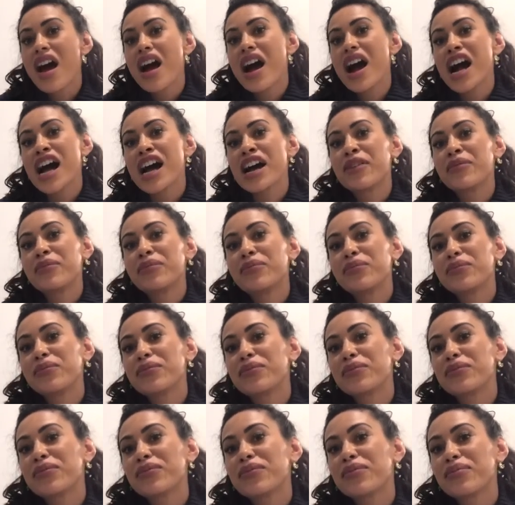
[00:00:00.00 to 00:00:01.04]

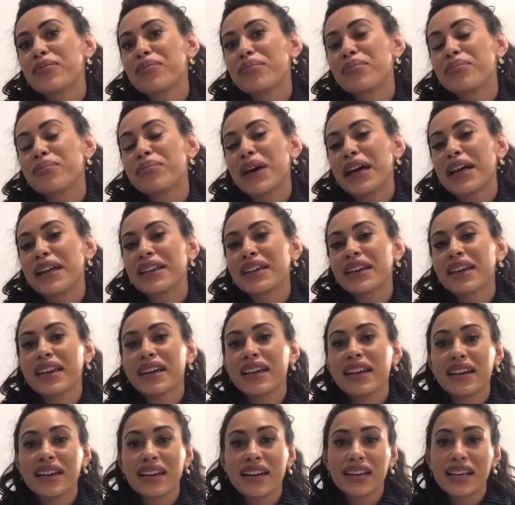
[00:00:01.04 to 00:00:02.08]
But
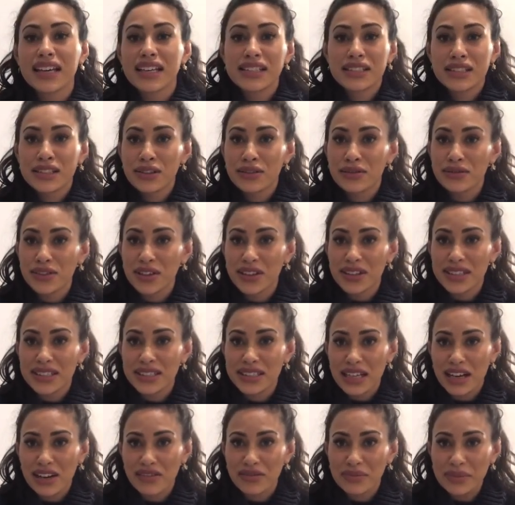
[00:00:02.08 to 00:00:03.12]
yeah, I guess you've got to
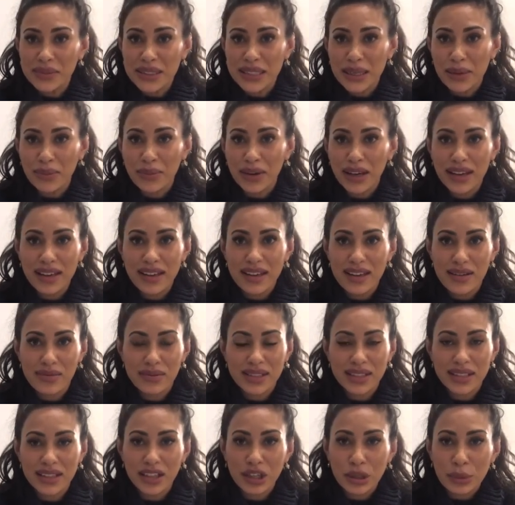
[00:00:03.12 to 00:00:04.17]
start from somewhere. It
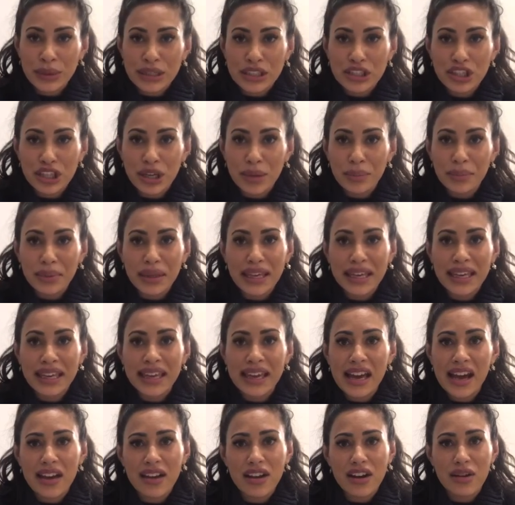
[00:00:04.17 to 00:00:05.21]
was a little bit
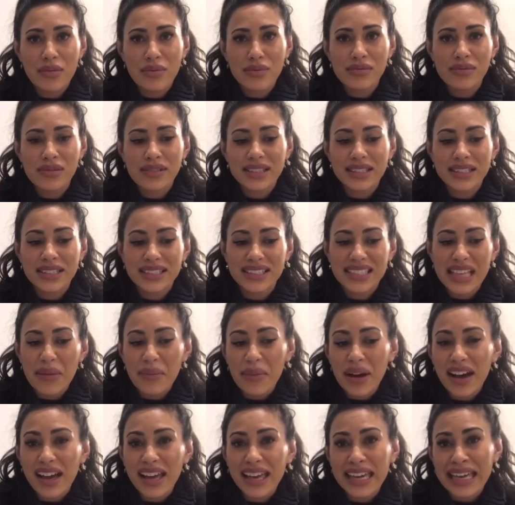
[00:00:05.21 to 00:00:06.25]
jumpy. I hope it was
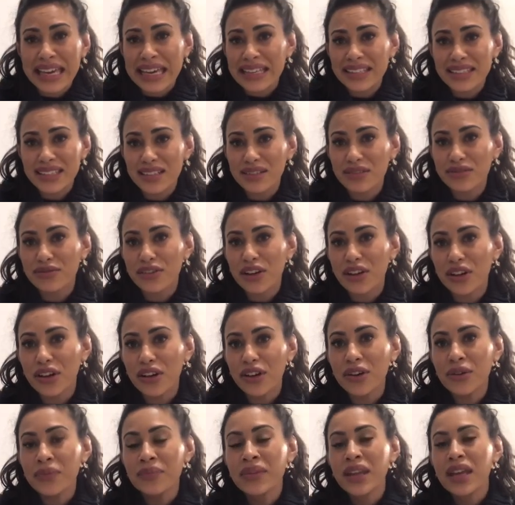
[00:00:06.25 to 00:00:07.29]
semi-easy to
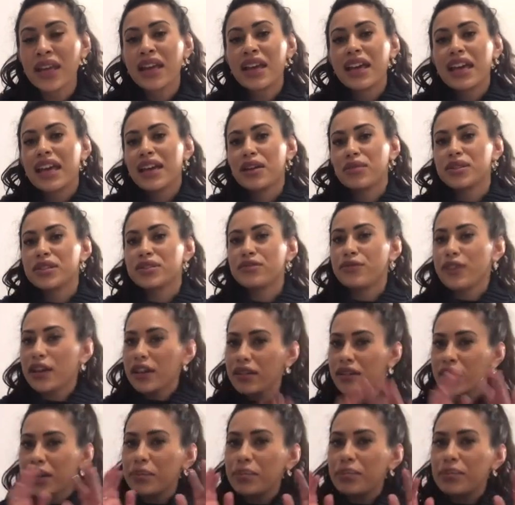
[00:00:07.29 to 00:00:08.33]
follow. It was
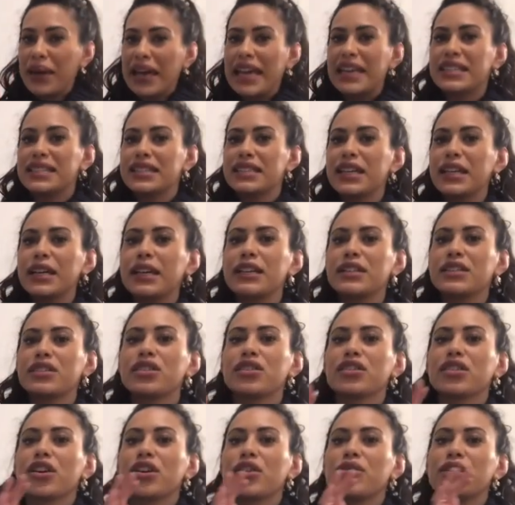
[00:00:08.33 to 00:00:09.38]
very basic. It
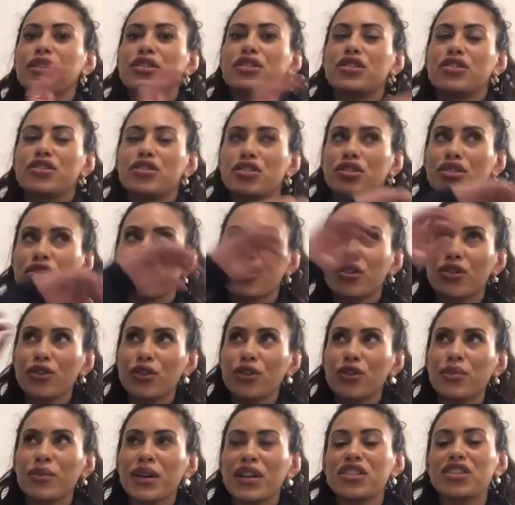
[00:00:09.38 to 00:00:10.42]
didn't go into
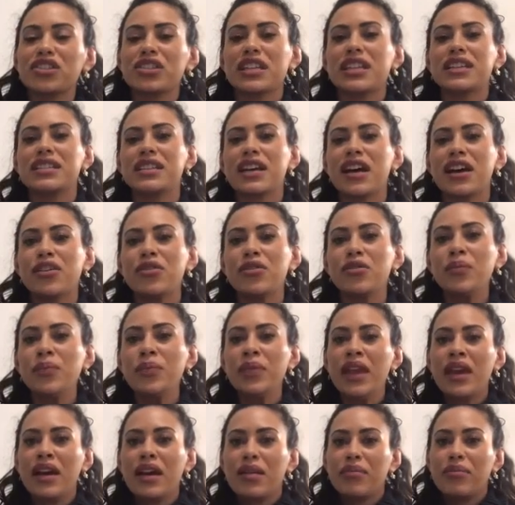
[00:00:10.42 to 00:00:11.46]
too much detail,
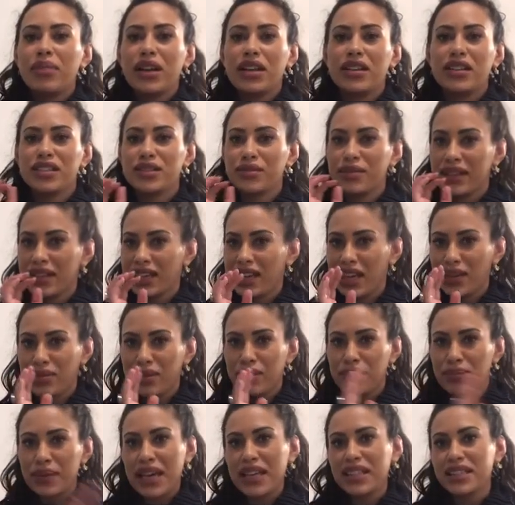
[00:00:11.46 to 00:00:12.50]
but I just want to keep
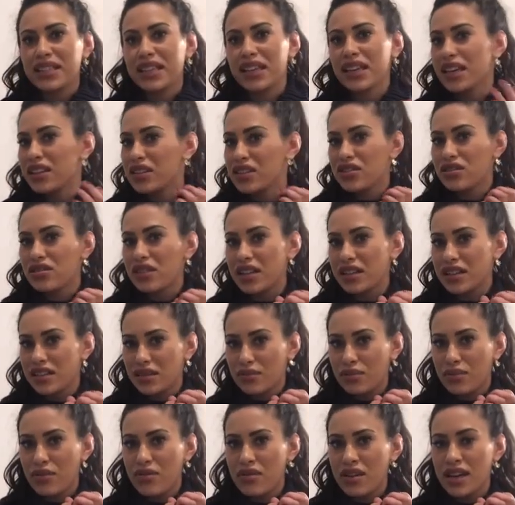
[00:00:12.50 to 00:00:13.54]
it basic and straight to
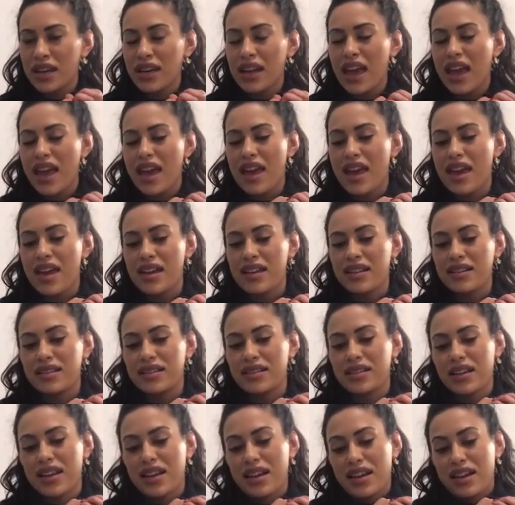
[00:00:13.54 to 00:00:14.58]
the point, and